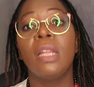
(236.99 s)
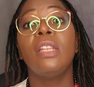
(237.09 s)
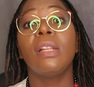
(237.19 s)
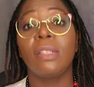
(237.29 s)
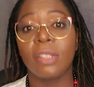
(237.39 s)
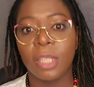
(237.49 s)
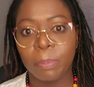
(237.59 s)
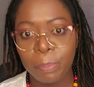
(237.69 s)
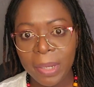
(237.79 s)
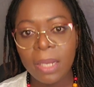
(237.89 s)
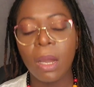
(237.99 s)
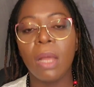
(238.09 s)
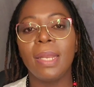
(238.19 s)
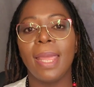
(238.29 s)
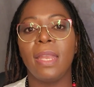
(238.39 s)
not to speak
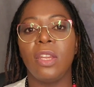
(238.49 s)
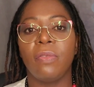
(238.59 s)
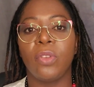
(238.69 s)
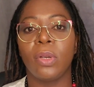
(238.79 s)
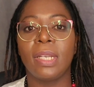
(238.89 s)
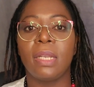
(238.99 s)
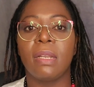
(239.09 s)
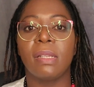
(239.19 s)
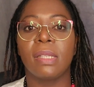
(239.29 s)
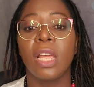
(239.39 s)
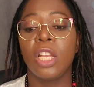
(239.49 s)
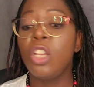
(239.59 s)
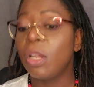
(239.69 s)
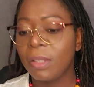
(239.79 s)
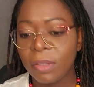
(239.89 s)
on any of your leaders, not